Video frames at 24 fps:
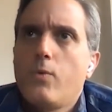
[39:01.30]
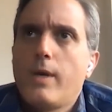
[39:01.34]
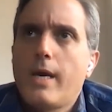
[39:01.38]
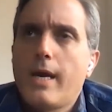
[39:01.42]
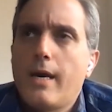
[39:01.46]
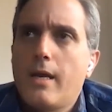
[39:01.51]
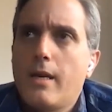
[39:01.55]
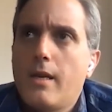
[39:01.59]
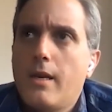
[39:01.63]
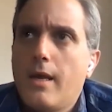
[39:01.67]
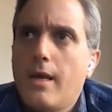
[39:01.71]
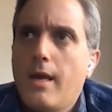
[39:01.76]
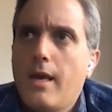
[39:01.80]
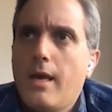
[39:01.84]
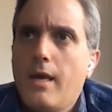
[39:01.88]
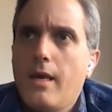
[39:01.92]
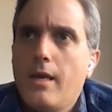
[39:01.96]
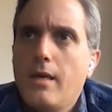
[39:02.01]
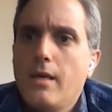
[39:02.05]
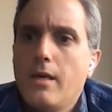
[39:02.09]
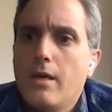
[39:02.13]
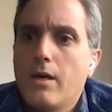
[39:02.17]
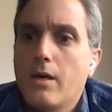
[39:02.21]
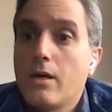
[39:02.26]
We had
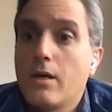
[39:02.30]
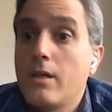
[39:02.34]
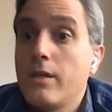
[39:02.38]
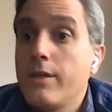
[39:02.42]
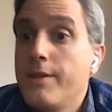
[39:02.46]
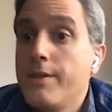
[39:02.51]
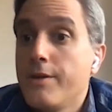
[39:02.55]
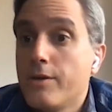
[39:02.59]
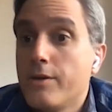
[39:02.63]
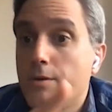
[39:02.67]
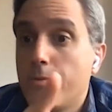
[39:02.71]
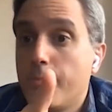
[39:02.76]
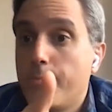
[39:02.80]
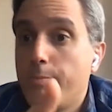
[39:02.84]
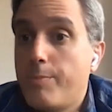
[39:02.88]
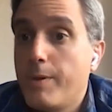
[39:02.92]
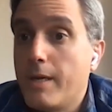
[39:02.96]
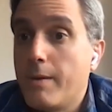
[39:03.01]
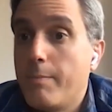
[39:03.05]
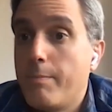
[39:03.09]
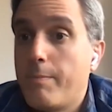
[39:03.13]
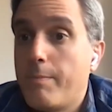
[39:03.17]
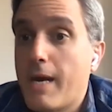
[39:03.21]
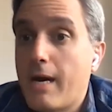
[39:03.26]
a clear
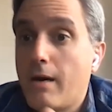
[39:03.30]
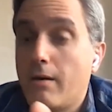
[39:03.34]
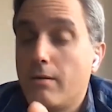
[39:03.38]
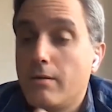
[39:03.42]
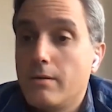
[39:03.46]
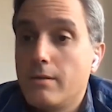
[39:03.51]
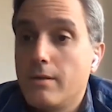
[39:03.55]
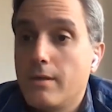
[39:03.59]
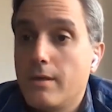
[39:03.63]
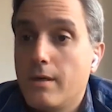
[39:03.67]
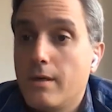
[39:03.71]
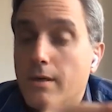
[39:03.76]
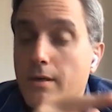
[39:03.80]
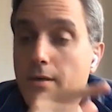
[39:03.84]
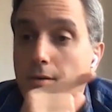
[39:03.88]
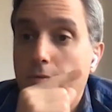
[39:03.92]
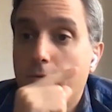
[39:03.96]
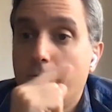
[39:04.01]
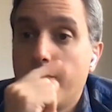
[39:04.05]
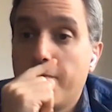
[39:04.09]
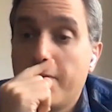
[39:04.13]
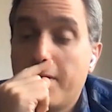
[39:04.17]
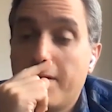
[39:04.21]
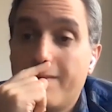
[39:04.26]
big bout
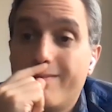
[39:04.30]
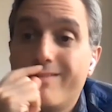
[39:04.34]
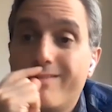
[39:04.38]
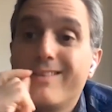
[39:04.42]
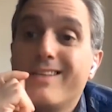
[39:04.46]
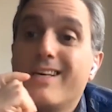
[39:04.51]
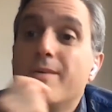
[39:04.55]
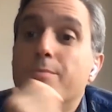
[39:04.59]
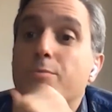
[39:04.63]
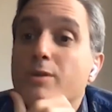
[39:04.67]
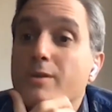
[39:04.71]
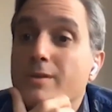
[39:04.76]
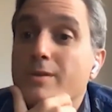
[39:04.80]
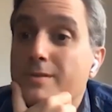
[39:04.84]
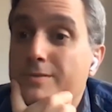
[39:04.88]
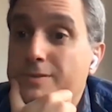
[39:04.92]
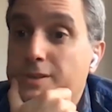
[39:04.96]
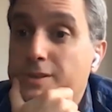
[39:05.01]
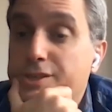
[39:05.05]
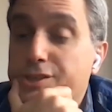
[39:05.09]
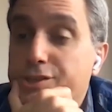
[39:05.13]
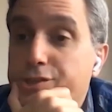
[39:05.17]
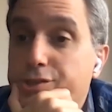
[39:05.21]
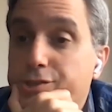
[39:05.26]
of labor
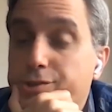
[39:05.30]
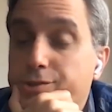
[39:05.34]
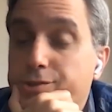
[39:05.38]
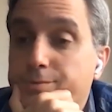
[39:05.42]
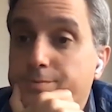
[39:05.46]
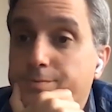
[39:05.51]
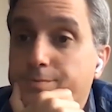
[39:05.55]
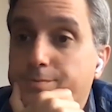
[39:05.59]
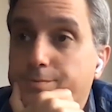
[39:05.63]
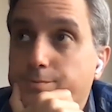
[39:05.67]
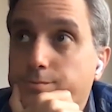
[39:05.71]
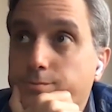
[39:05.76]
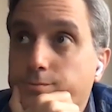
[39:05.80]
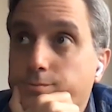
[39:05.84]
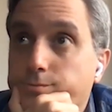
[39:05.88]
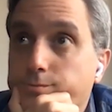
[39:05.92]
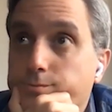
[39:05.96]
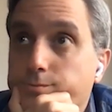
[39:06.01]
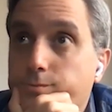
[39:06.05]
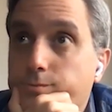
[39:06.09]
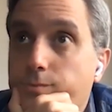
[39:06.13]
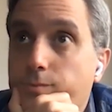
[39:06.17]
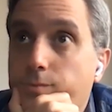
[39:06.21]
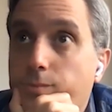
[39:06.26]
inflation
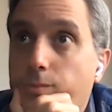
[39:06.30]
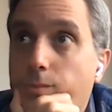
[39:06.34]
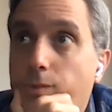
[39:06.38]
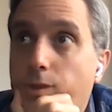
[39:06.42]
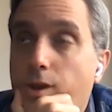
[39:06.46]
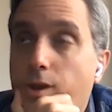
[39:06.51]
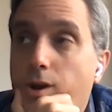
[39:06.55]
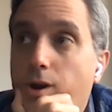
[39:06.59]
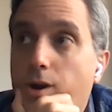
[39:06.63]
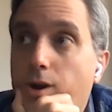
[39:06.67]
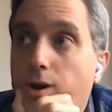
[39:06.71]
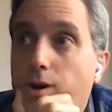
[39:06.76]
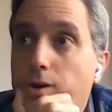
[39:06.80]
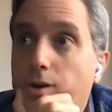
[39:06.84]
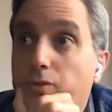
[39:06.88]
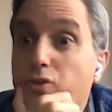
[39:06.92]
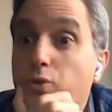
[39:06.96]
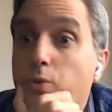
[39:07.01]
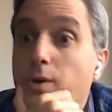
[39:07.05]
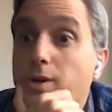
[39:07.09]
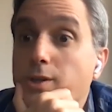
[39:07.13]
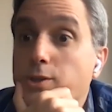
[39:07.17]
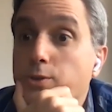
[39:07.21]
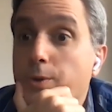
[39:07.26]
in
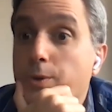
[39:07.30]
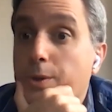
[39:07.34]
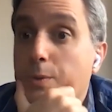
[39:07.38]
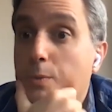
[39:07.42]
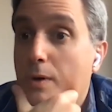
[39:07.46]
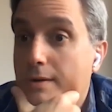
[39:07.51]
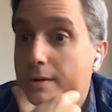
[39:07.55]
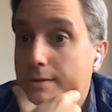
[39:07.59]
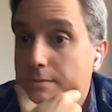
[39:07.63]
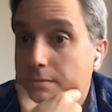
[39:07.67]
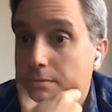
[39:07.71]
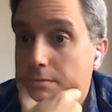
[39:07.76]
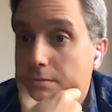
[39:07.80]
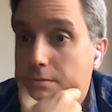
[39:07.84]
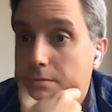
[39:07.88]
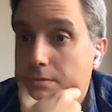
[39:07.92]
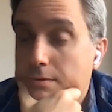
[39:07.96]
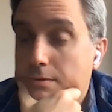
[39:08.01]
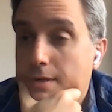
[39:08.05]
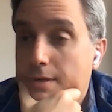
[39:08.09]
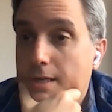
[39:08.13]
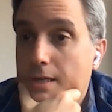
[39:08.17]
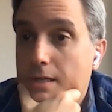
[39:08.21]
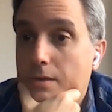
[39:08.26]
2021,
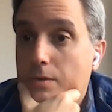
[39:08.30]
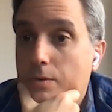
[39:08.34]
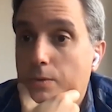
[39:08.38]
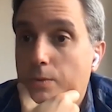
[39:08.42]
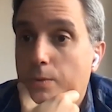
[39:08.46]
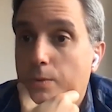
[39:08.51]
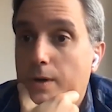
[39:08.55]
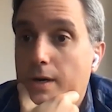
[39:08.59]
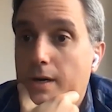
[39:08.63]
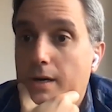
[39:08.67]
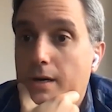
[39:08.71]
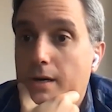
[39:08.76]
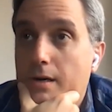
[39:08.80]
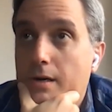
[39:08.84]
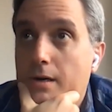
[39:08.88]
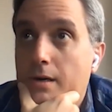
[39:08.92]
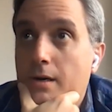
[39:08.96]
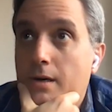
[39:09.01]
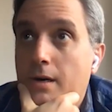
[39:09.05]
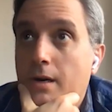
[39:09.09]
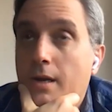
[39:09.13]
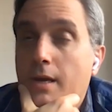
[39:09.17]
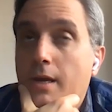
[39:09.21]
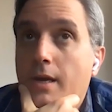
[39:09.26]
right?
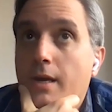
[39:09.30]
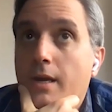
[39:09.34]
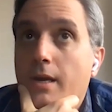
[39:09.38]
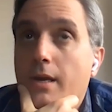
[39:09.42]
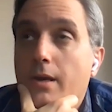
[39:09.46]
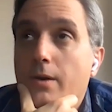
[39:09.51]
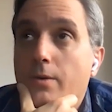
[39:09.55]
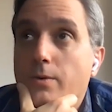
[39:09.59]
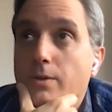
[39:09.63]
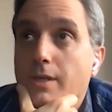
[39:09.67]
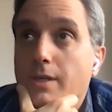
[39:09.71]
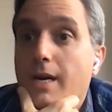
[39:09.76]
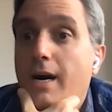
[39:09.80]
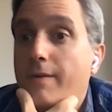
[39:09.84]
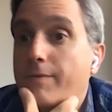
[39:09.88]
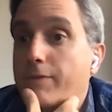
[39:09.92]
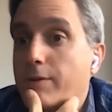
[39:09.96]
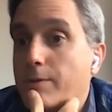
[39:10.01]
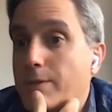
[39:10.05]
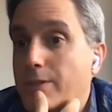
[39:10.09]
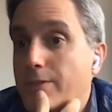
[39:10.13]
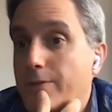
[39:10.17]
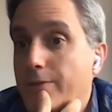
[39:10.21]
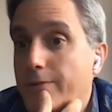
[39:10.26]
Where it was a
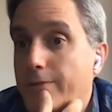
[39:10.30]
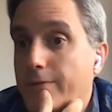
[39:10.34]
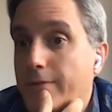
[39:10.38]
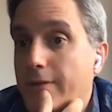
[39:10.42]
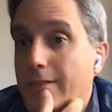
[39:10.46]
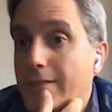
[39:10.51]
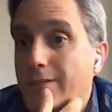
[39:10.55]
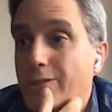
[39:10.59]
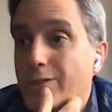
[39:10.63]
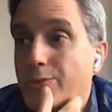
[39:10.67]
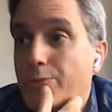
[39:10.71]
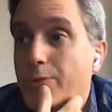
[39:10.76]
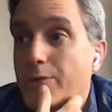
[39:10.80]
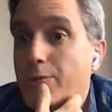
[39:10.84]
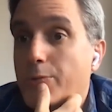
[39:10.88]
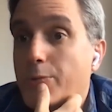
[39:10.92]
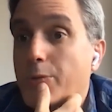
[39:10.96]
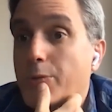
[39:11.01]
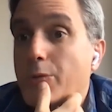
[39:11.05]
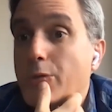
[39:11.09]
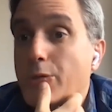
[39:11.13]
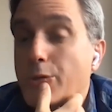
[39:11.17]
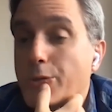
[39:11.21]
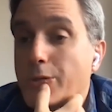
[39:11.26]
confluence of events where
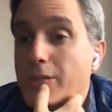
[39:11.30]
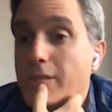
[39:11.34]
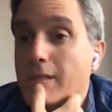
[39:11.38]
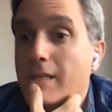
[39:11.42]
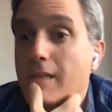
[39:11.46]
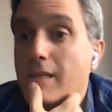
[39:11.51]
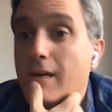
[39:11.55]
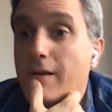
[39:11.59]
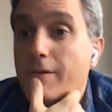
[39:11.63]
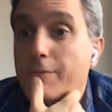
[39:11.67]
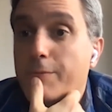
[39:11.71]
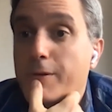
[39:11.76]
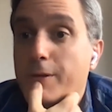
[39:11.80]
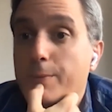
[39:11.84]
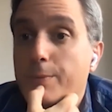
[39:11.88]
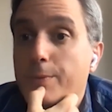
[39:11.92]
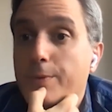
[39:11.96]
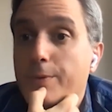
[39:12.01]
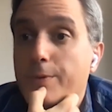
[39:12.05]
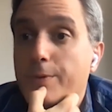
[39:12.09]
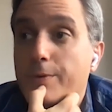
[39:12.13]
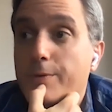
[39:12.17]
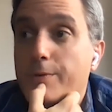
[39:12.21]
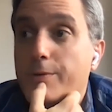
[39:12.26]
we were losing a lot of
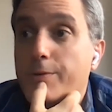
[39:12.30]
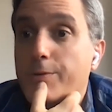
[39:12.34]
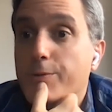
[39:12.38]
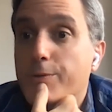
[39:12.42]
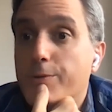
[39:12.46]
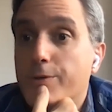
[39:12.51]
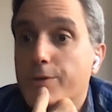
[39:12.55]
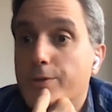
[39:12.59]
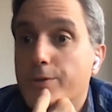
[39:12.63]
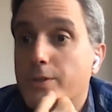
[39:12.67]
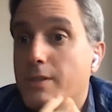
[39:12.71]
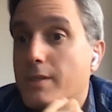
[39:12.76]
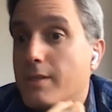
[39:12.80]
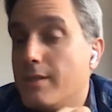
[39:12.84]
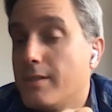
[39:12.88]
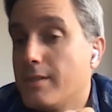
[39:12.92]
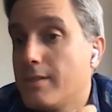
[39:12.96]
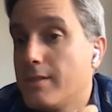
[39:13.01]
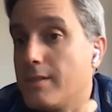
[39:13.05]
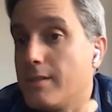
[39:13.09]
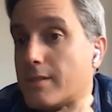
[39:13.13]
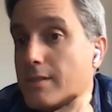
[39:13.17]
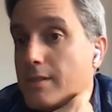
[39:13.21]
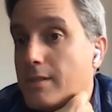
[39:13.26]
people who were using
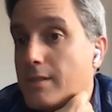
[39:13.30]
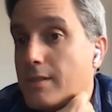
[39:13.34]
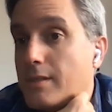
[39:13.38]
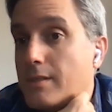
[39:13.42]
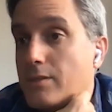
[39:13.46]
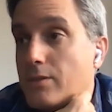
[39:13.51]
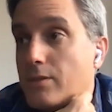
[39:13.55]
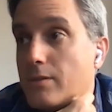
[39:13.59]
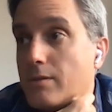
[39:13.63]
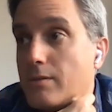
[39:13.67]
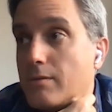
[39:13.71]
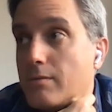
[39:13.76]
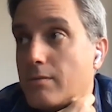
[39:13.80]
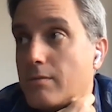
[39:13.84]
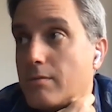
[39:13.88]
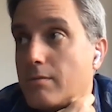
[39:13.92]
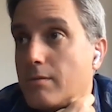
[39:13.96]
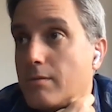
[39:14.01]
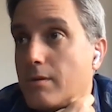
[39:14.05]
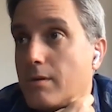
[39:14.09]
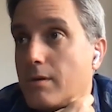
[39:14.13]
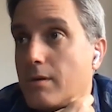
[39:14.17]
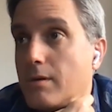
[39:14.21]
this as a